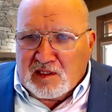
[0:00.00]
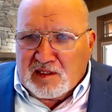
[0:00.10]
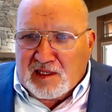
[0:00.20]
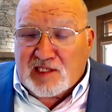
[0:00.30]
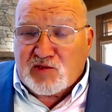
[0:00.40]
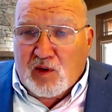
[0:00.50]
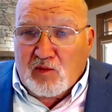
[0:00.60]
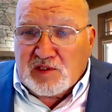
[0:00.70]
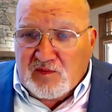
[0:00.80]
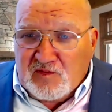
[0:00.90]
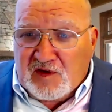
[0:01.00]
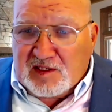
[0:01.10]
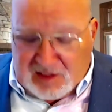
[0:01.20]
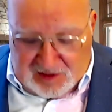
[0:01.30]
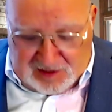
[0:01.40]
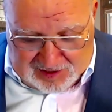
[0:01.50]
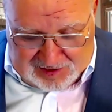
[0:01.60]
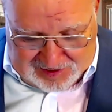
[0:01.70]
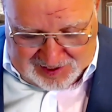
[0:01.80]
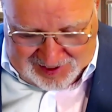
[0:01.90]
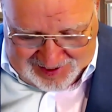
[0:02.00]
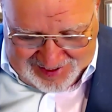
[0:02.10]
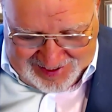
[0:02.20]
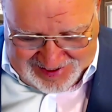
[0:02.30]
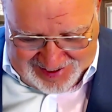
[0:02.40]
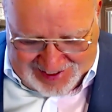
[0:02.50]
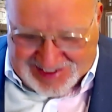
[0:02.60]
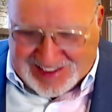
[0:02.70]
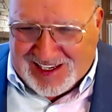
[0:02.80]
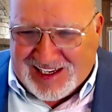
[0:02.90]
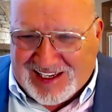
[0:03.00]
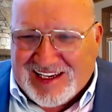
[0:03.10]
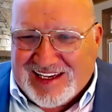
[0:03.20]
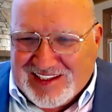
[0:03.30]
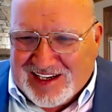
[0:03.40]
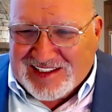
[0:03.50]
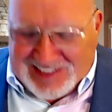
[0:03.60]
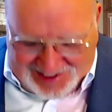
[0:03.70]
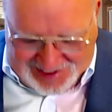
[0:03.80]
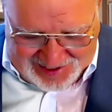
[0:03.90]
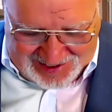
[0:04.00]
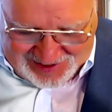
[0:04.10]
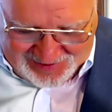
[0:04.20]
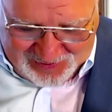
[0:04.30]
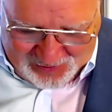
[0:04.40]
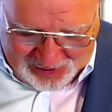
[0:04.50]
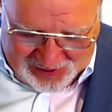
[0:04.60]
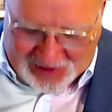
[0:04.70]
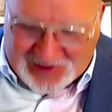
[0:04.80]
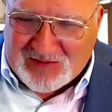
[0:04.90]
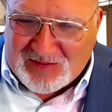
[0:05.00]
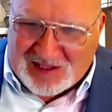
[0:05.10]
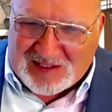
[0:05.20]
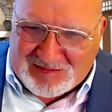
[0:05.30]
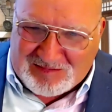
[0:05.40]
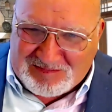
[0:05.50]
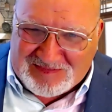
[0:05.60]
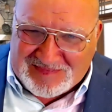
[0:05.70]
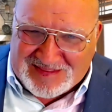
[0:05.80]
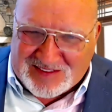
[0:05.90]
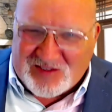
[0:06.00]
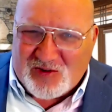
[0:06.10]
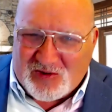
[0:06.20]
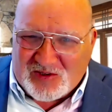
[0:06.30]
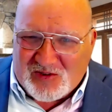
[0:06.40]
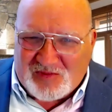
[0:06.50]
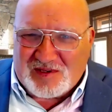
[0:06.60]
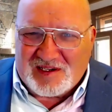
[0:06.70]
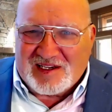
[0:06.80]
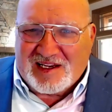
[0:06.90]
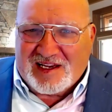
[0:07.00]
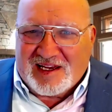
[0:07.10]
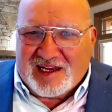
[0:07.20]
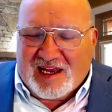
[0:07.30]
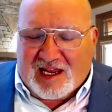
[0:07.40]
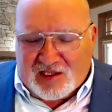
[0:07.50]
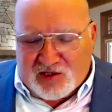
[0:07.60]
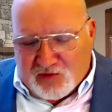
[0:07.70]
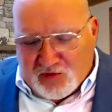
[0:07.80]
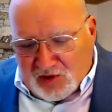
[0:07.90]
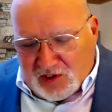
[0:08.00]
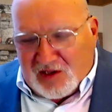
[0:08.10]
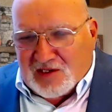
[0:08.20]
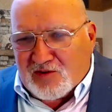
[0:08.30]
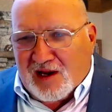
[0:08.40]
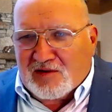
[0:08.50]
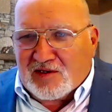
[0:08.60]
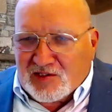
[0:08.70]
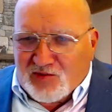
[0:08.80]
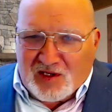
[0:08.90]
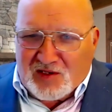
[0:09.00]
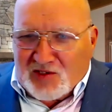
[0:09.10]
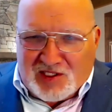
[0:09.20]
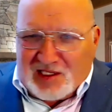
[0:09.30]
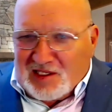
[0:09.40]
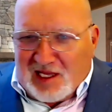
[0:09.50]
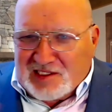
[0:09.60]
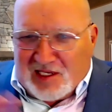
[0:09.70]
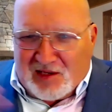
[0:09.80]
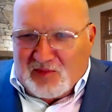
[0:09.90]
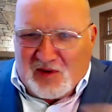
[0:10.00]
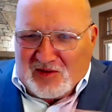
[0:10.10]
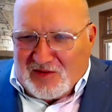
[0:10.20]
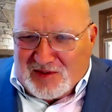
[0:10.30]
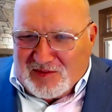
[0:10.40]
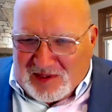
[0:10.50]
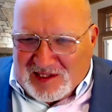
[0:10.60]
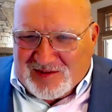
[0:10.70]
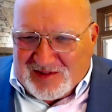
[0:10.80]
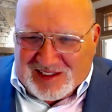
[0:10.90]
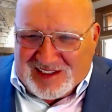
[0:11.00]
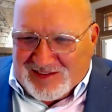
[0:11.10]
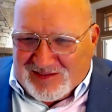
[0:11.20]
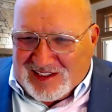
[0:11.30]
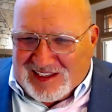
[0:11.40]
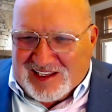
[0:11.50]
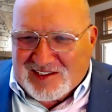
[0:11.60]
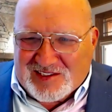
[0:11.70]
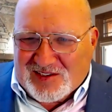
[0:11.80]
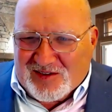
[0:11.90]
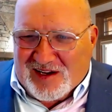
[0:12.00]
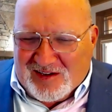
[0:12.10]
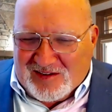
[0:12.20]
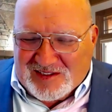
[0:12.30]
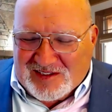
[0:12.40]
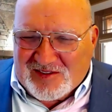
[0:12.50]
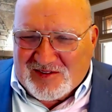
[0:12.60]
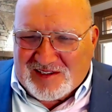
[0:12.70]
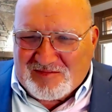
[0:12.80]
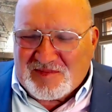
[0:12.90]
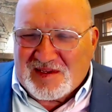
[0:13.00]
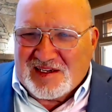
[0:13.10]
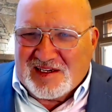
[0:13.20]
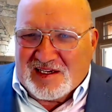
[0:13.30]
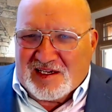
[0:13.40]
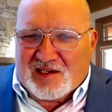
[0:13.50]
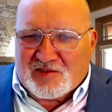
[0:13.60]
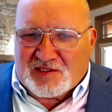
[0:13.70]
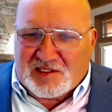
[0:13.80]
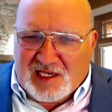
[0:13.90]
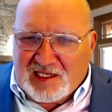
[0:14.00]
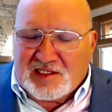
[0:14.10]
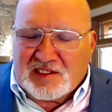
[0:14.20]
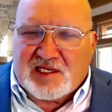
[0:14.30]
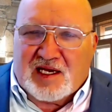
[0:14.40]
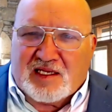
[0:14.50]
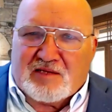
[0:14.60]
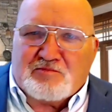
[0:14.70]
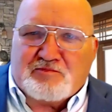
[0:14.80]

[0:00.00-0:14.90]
That's what was invented yesterday in 1964, Arthur Mellon, the hula hoop. And he threw it on the ground. And it's one of those that lights up all over the place when it hits the ground, you know. And he goes, stand inside it.